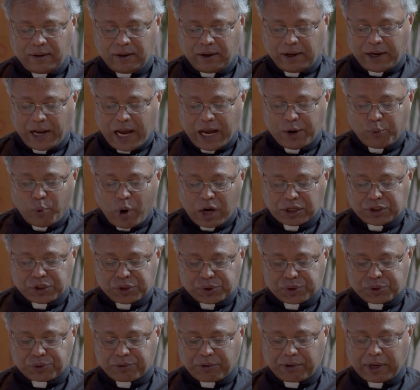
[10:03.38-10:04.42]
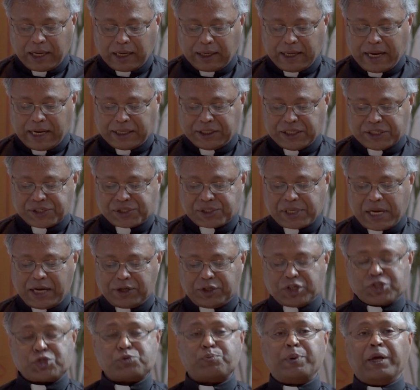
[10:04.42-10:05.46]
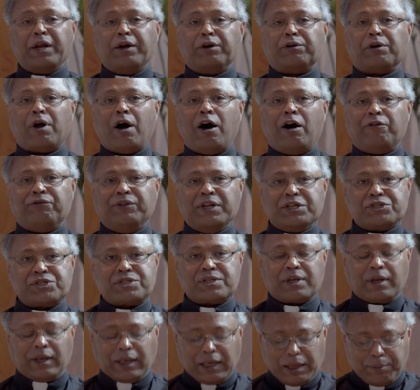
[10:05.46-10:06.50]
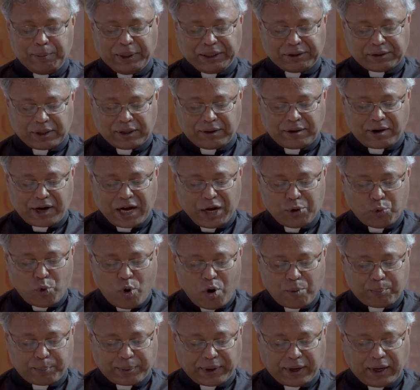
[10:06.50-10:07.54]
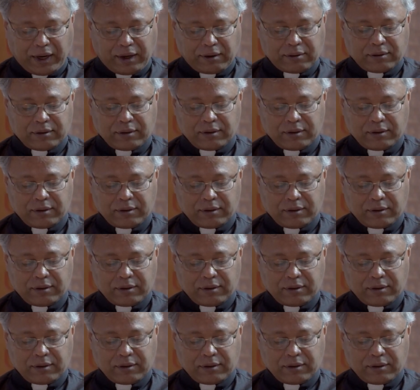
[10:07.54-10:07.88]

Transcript: But I want you to really understand the spirit of this limited reopening.